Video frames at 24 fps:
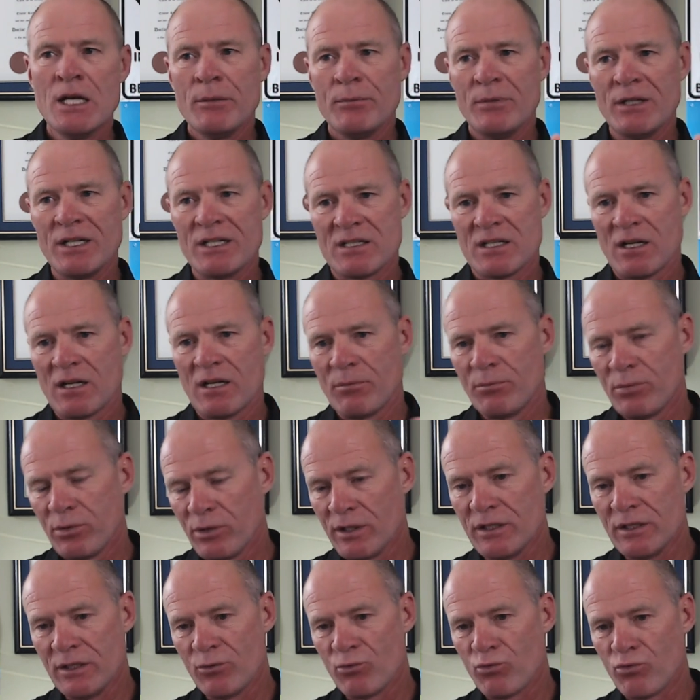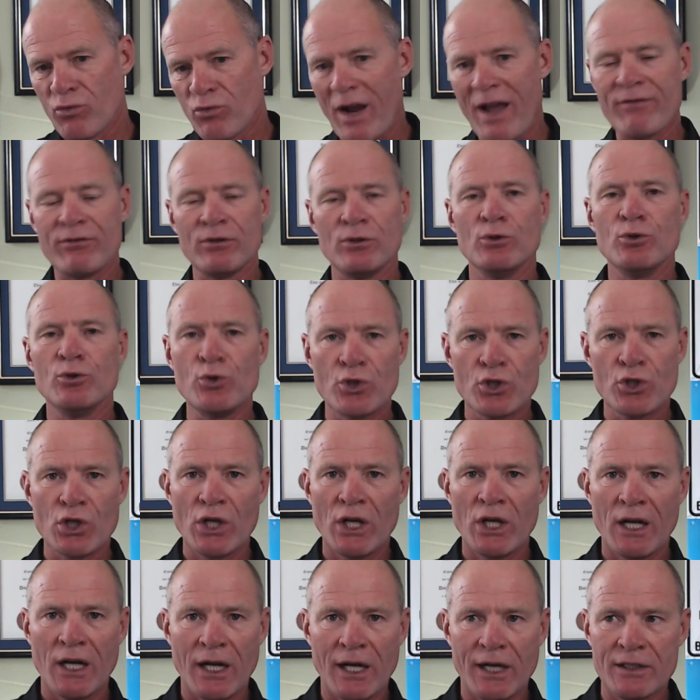because it completely
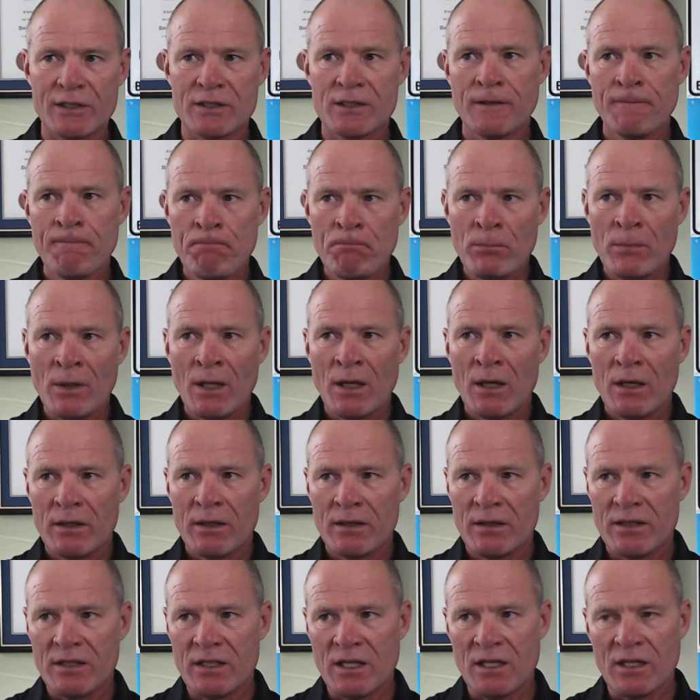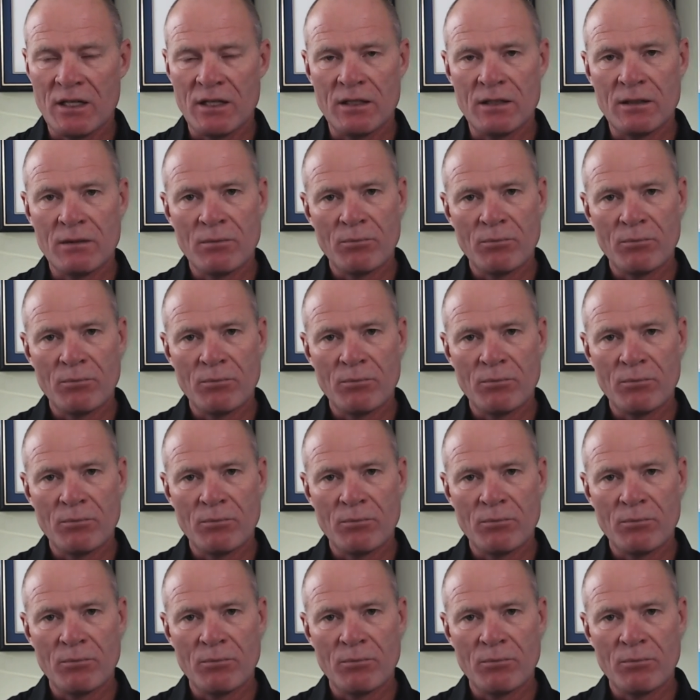revolutionized the